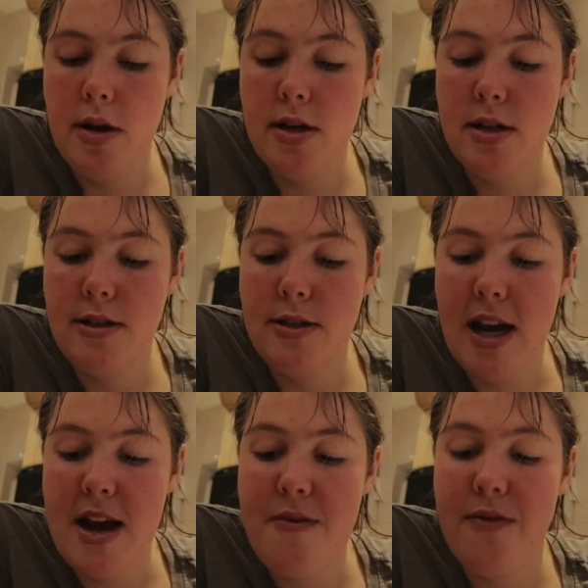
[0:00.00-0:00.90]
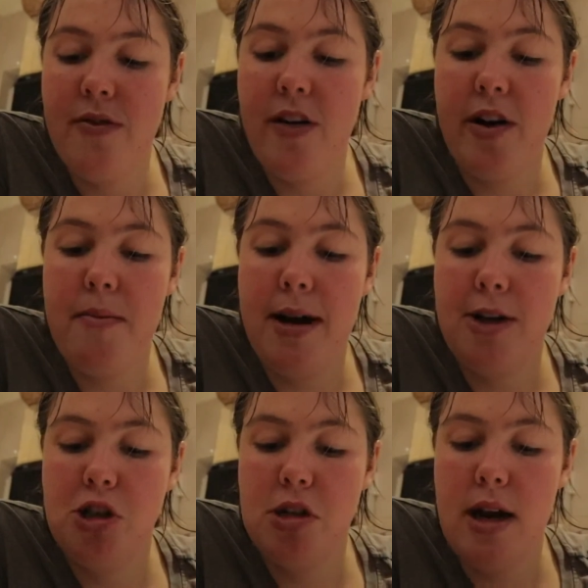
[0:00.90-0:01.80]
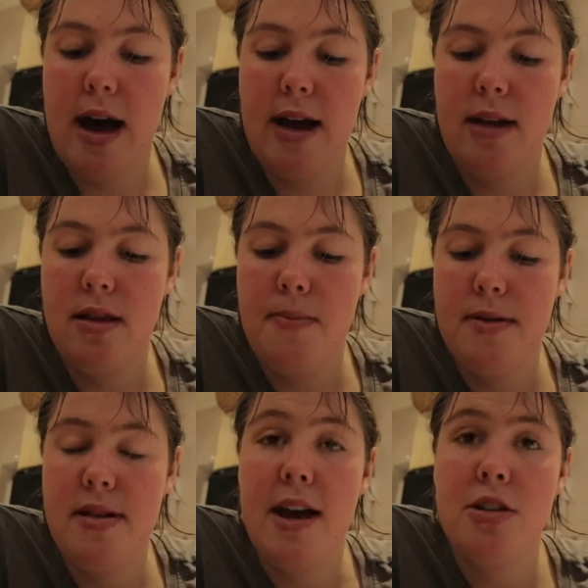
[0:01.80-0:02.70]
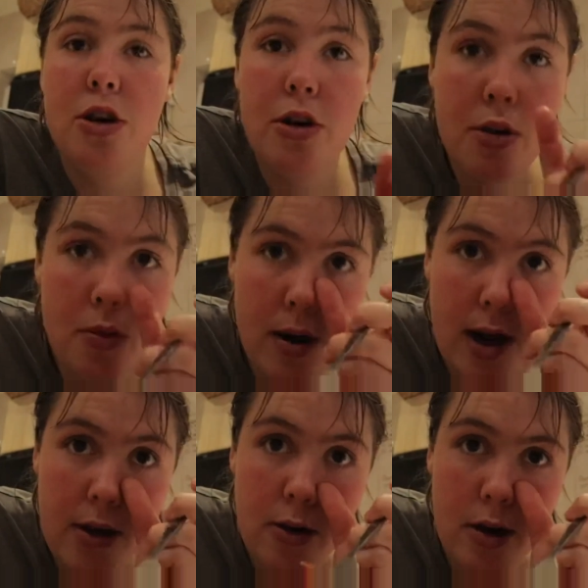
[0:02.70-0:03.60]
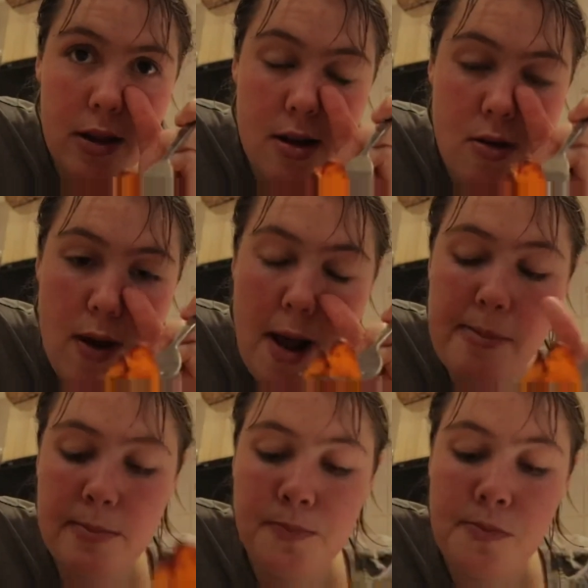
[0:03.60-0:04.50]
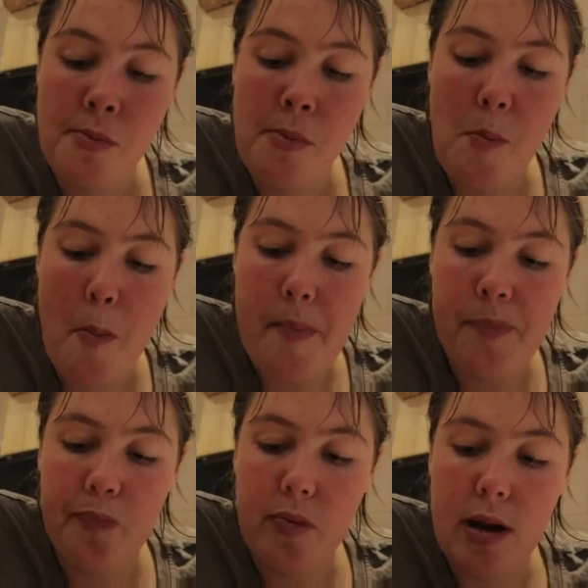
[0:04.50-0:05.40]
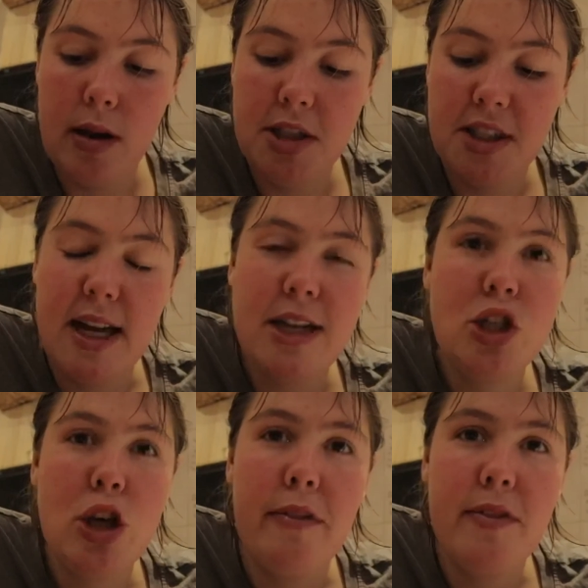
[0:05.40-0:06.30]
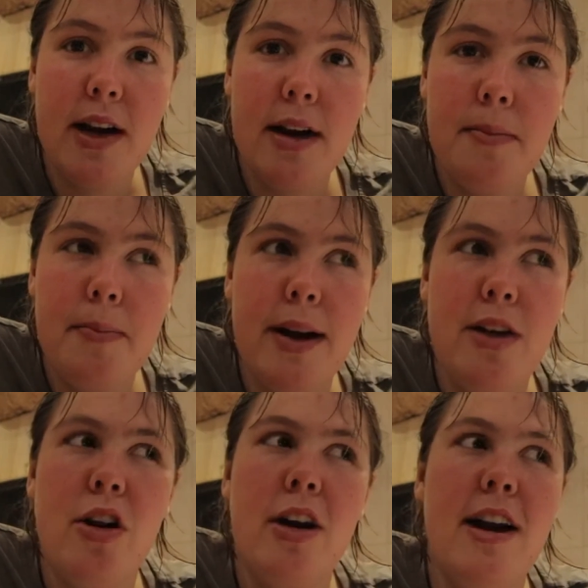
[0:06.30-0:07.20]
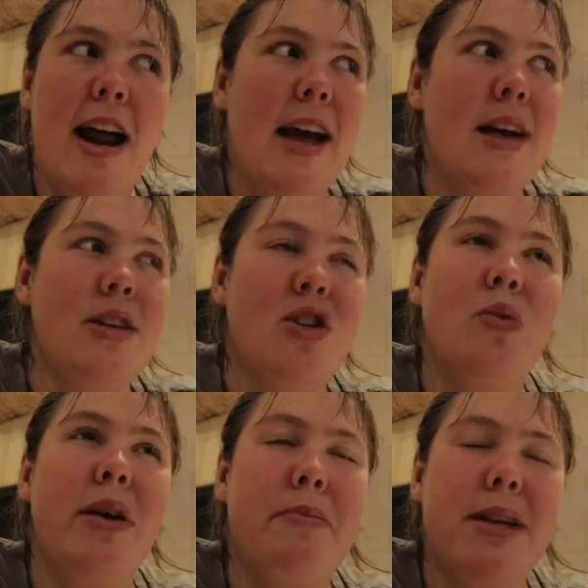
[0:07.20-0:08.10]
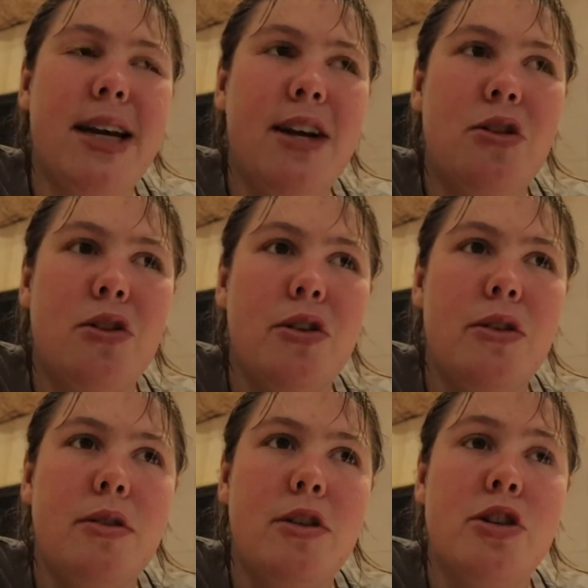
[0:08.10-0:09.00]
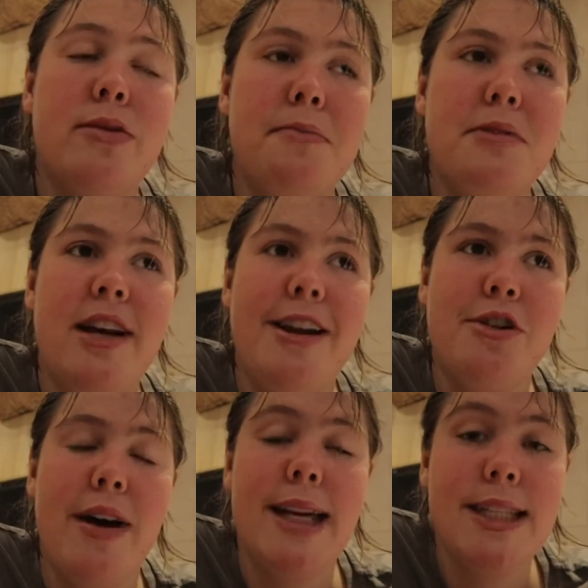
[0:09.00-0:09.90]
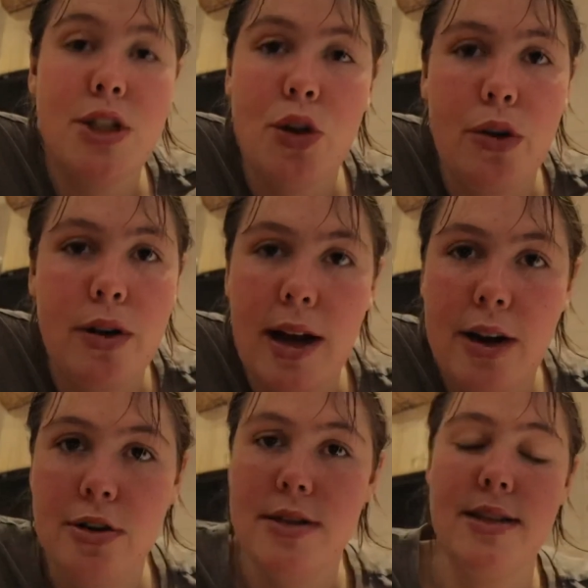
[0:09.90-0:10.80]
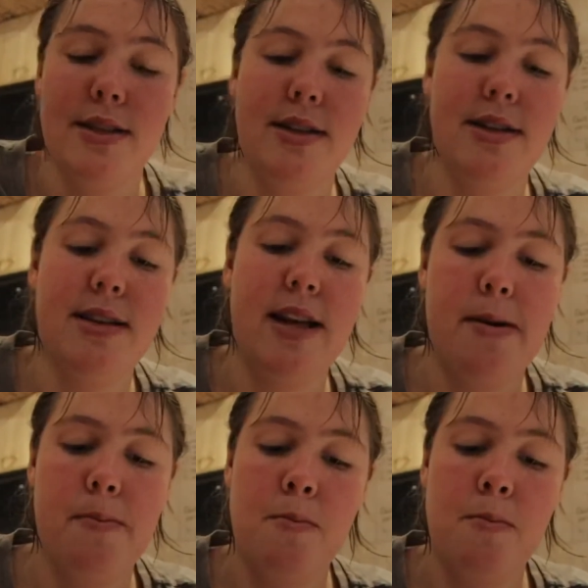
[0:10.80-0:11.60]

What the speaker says: it tastes very much like the potato when I cook it this way. Just like softer, but not like sweet potato though, because sweet potato has its own like consistency.